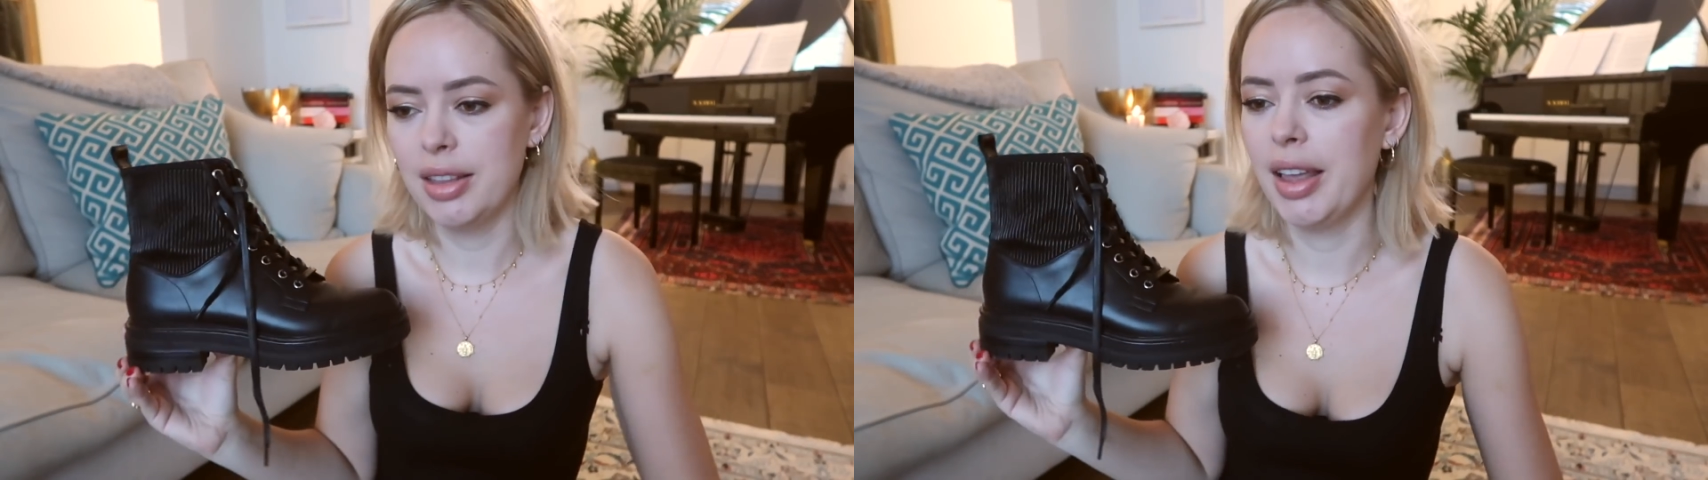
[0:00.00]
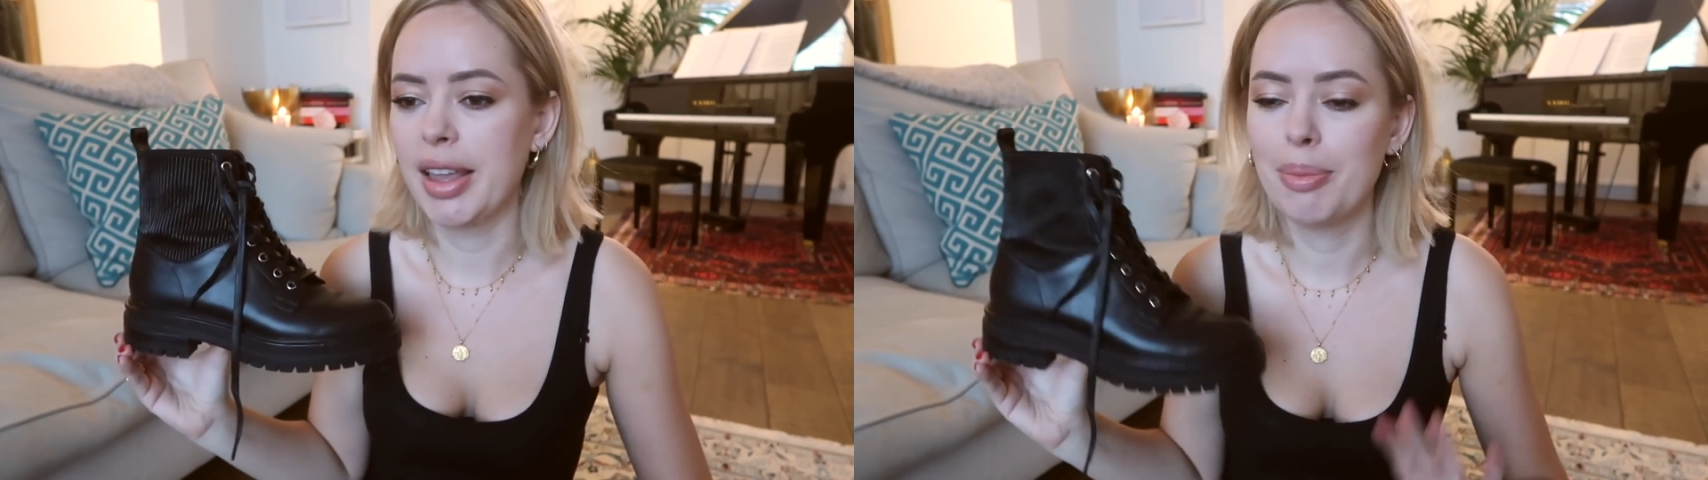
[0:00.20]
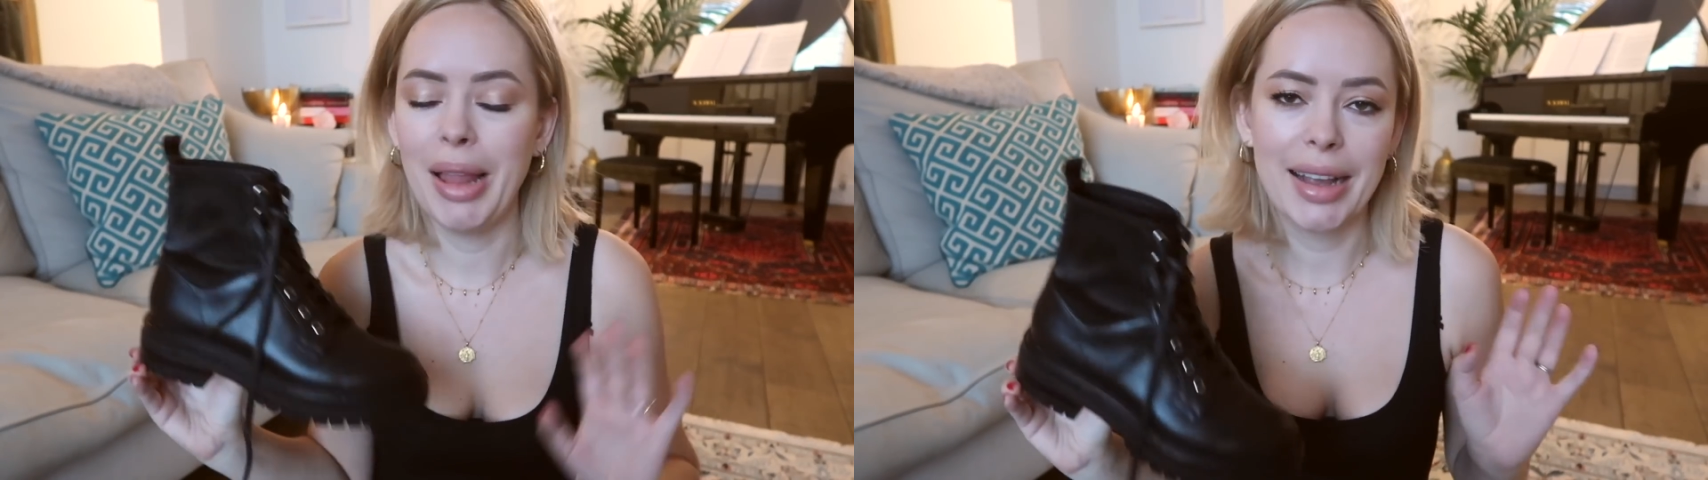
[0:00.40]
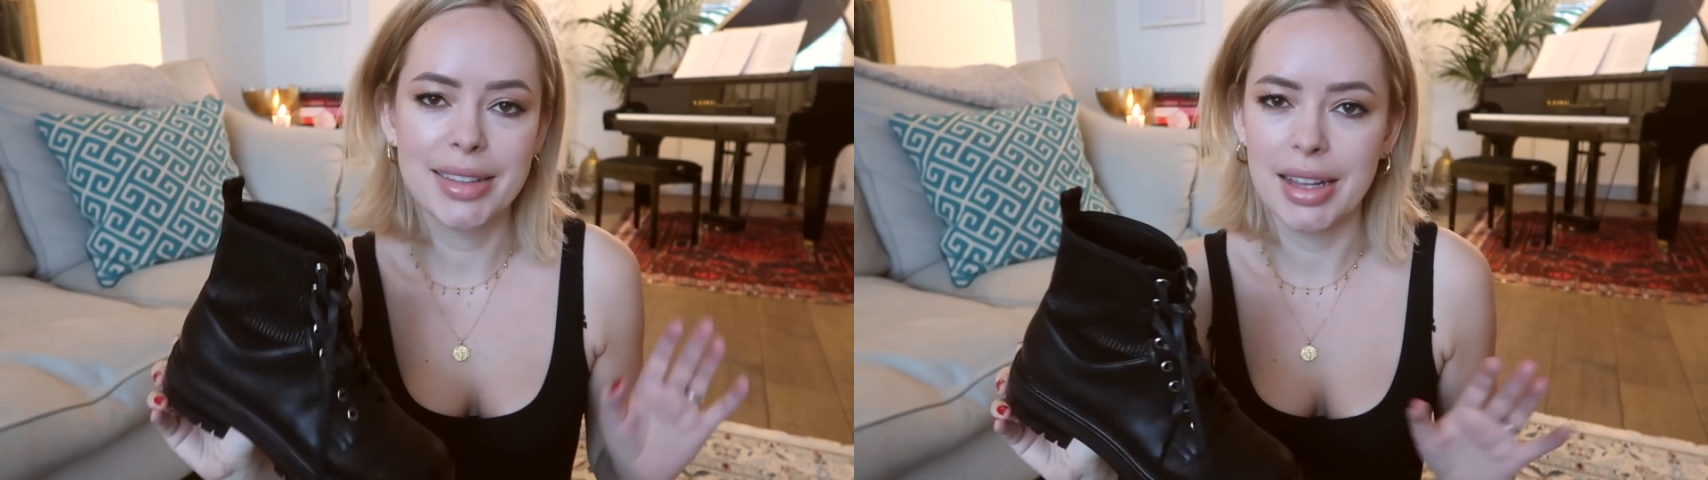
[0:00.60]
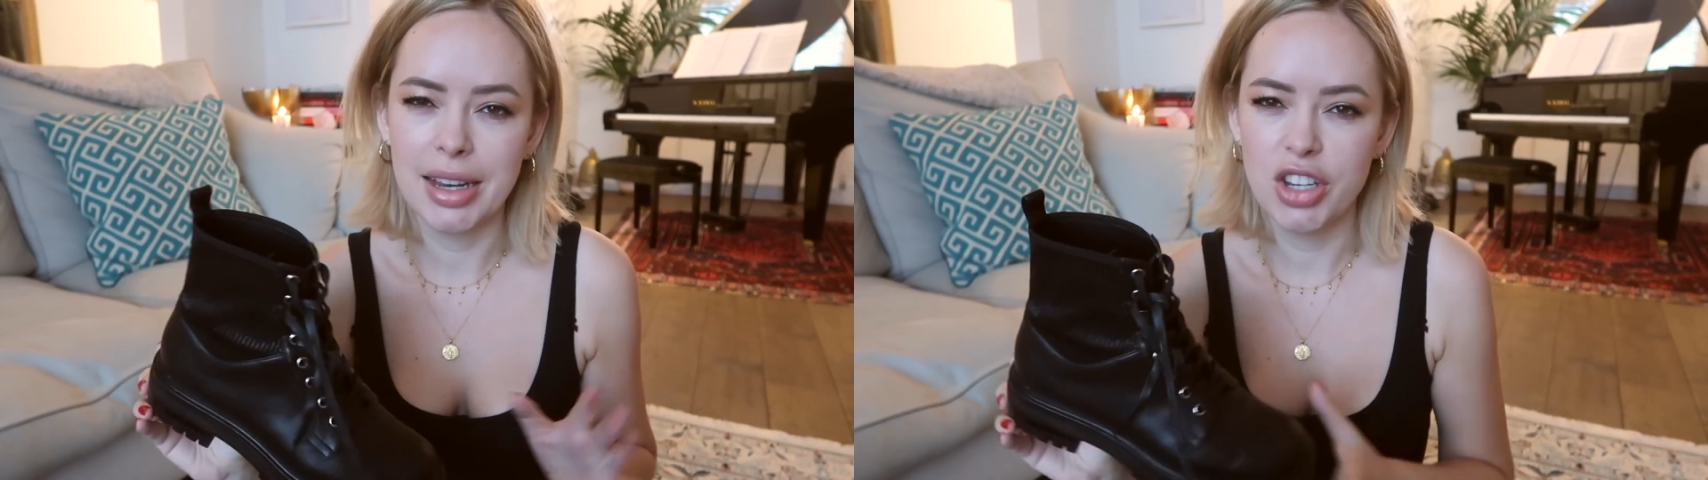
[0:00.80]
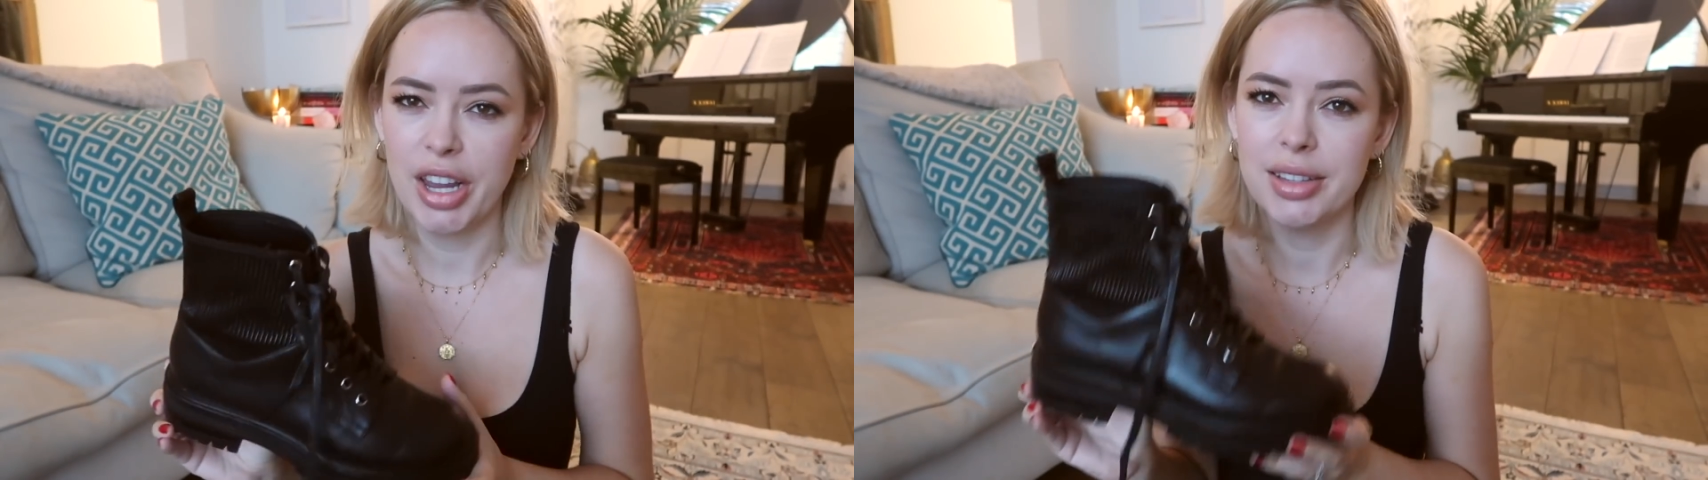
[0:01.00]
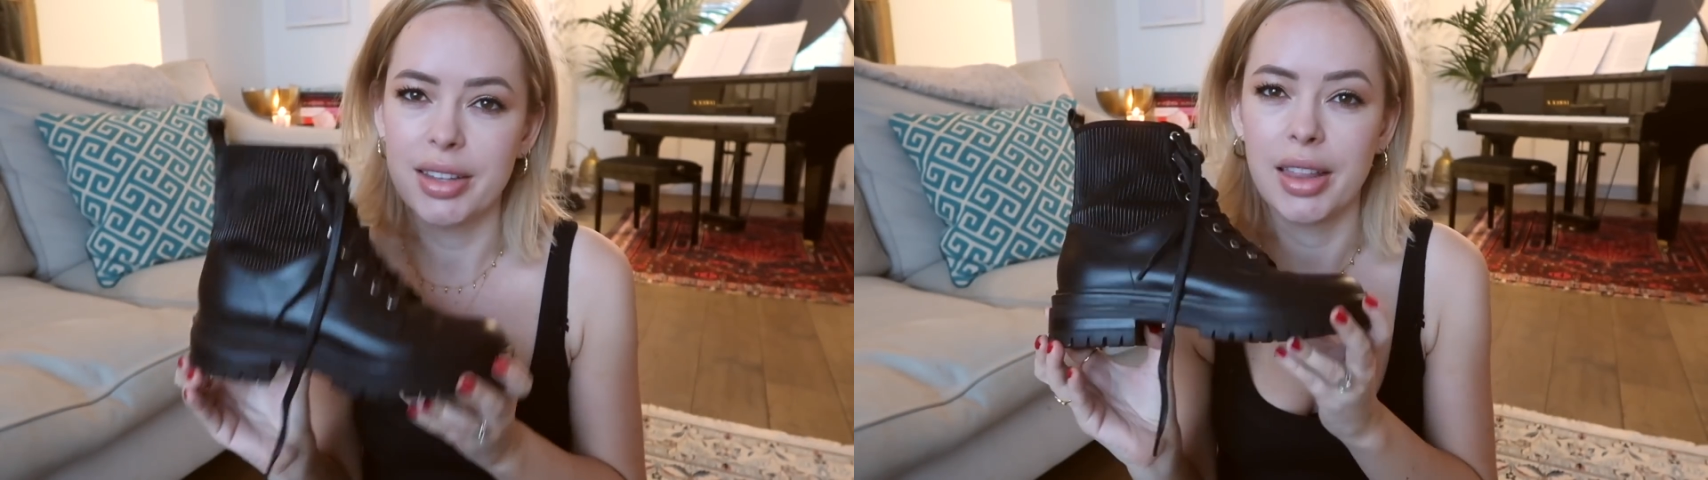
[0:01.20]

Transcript: in like black skinny jeans.